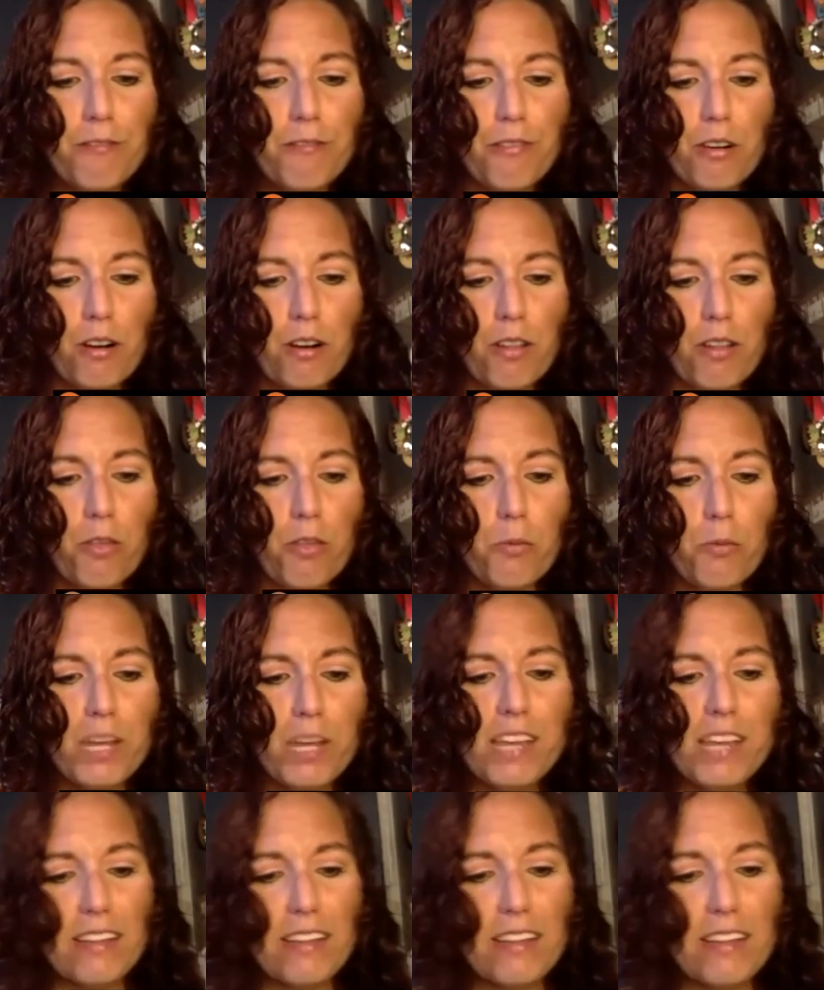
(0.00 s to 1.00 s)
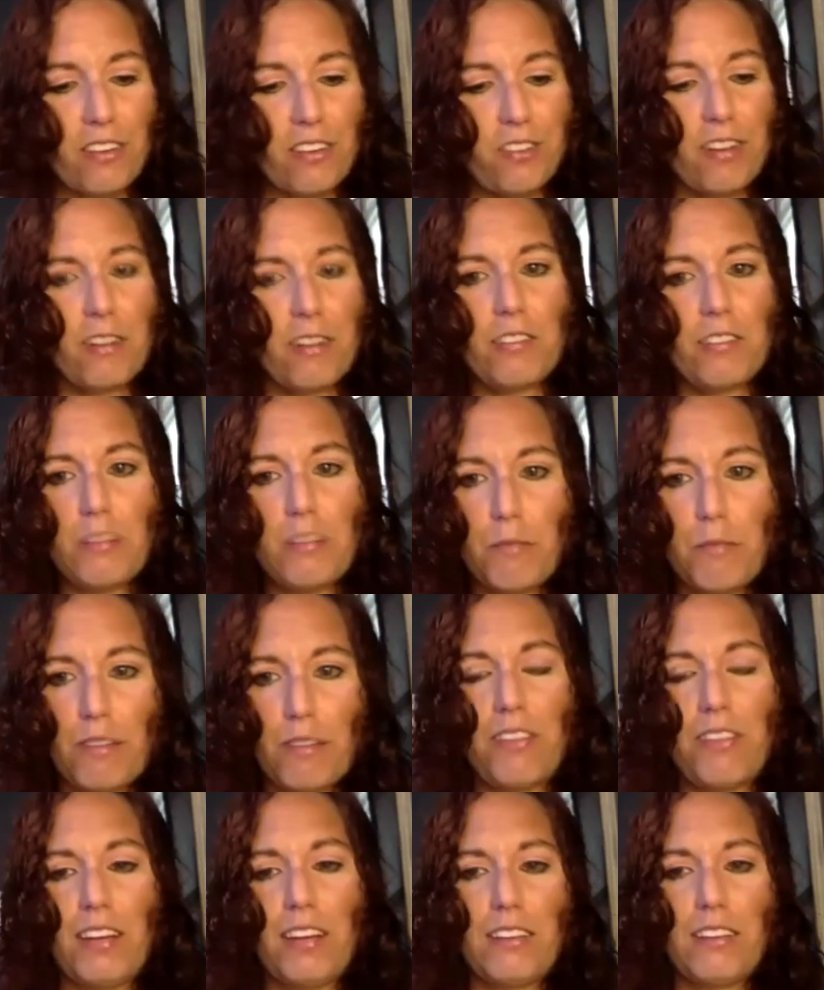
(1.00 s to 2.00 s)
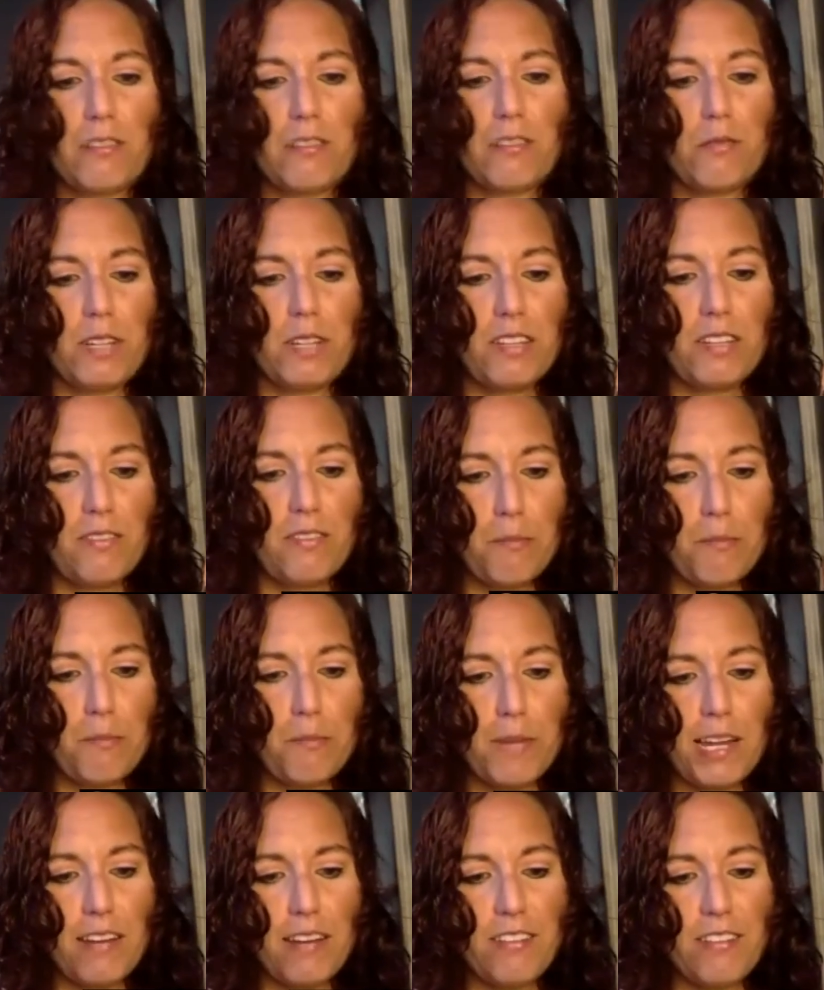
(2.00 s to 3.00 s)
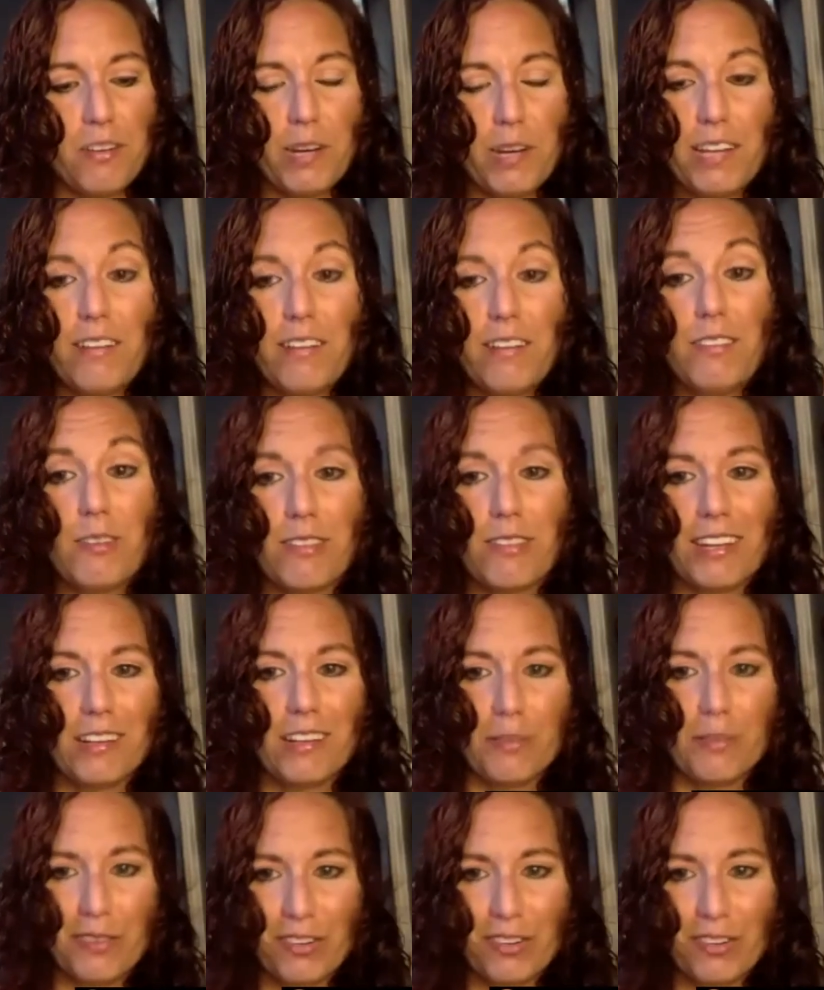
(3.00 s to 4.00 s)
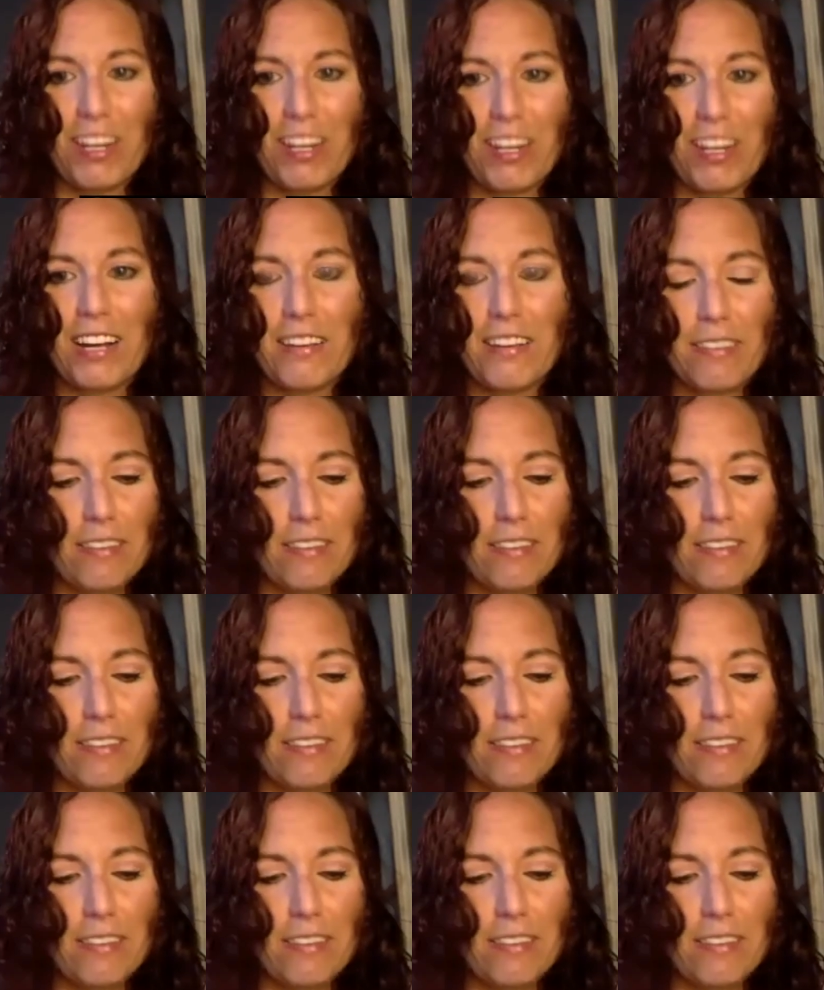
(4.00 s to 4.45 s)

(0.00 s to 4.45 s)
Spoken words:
for the week and let you know some of the things that we've been doing. So thanks for joining us.